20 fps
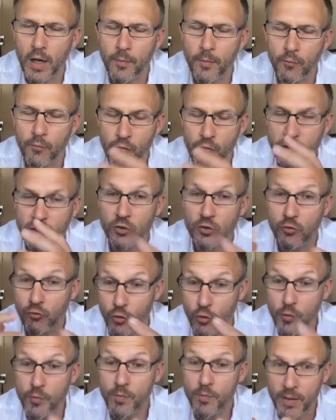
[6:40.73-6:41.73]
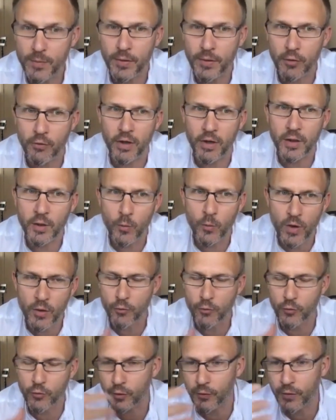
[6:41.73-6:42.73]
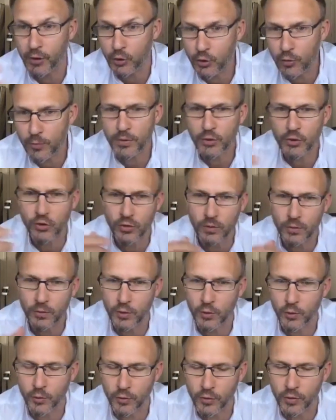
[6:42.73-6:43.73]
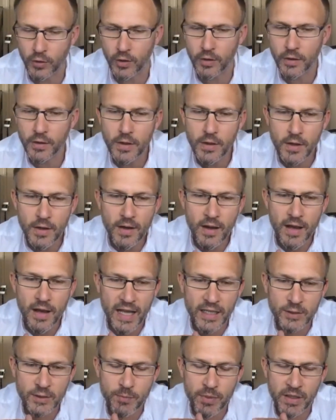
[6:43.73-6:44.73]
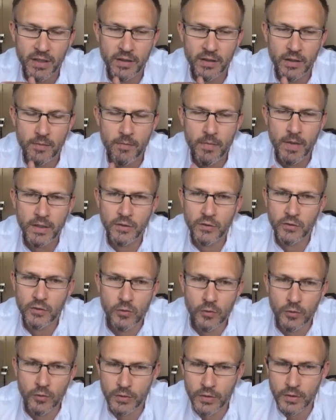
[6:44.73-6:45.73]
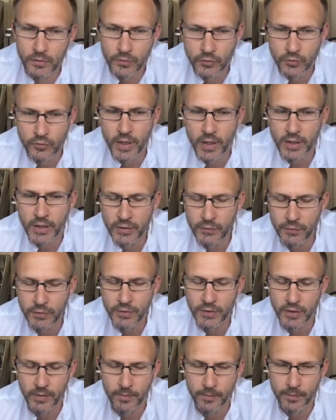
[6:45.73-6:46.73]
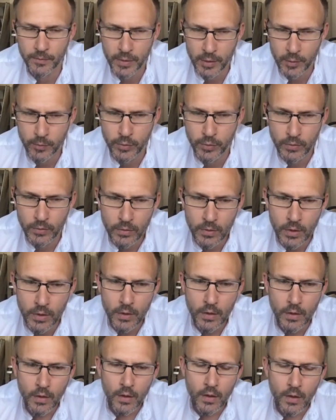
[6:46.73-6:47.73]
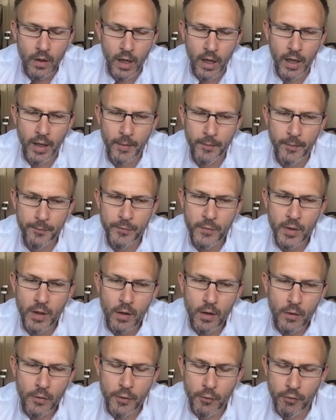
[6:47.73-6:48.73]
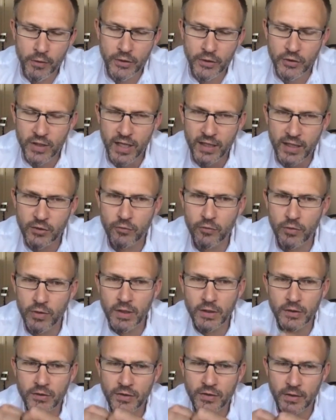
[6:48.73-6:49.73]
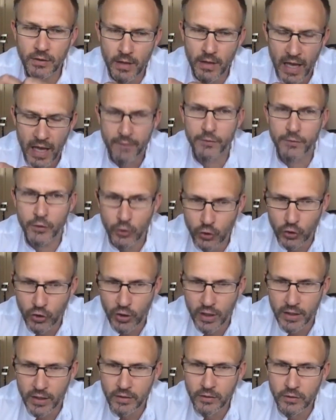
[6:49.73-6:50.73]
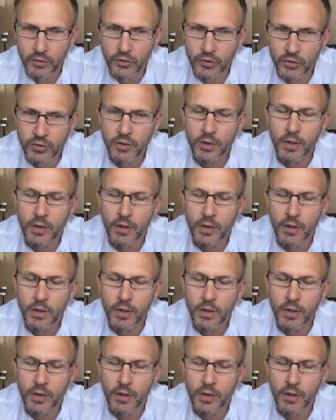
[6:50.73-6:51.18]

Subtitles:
risk group people are in and whether or not they should be shielding or not has been an immense cause of stress for some people. The risk categories haven't changed.